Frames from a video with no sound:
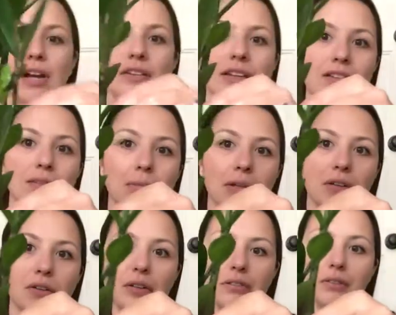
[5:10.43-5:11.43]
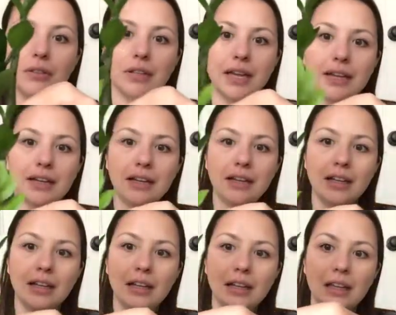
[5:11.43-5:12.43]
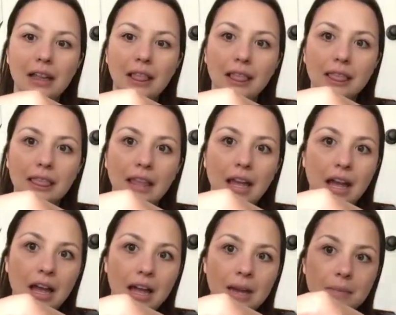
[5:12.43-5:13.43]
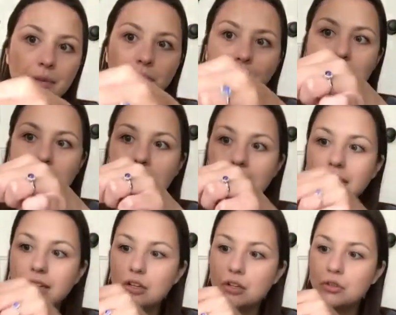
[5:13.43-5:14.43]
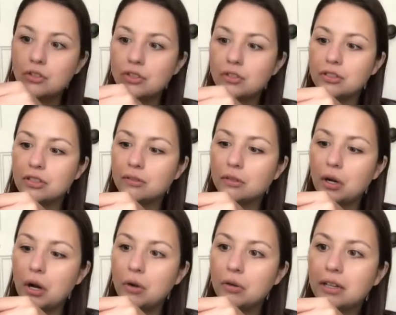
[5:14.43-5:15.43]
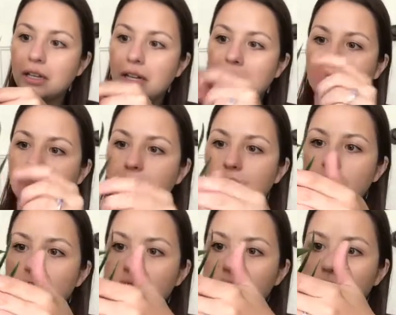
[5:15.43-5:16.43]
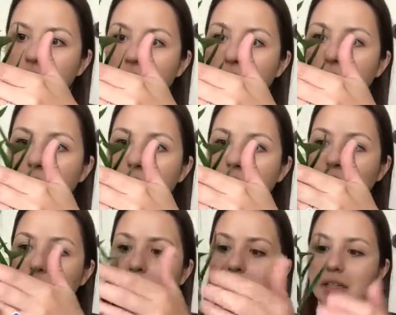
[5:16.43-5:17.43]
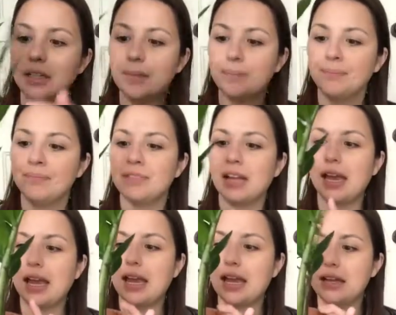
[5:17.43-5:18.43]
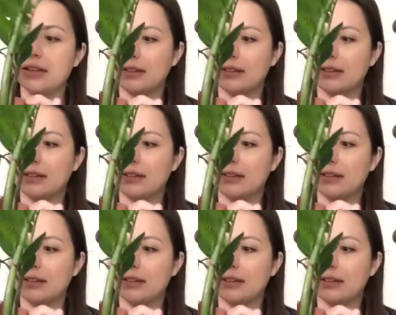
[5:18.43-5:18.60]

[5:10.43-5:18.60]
these beautiful, like, lime green new shoots of growth. They are just so cool. And